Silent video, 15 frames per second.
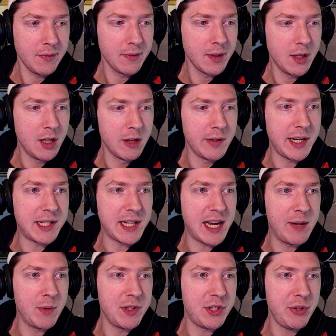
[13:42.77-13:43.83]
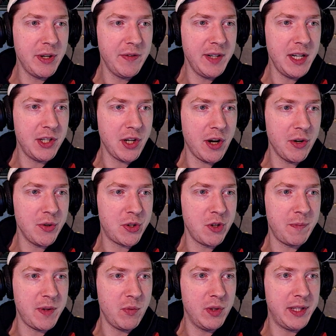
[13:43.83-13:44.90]
Alrighty, Tywin, do you have any daughters who would
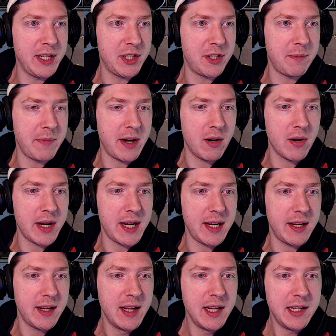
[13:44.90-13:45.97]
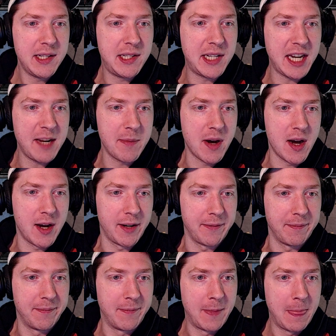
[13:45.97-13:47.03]
be willing to marry Daemon?
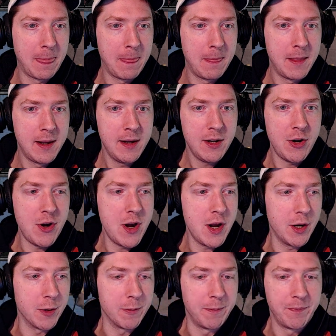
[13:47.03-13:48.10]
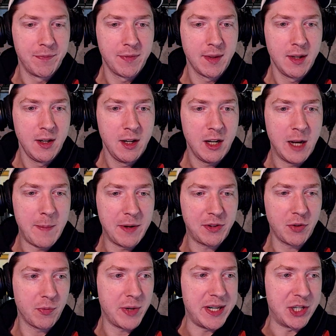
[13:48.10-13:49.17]
No. How about
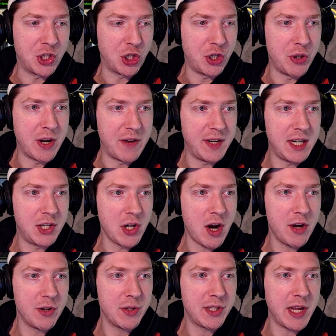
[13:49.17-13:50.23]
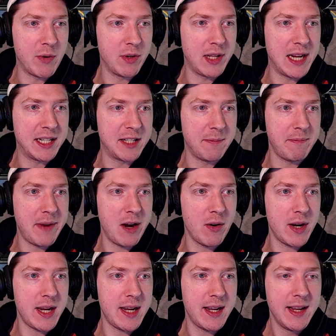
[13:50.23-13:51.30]
the Reach? Do you have any daughters that would like to
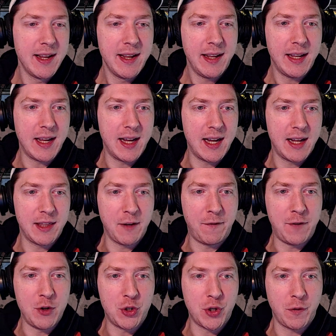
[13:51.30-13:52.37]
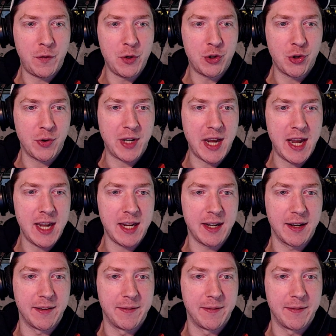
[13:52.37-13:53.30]
marry the future king?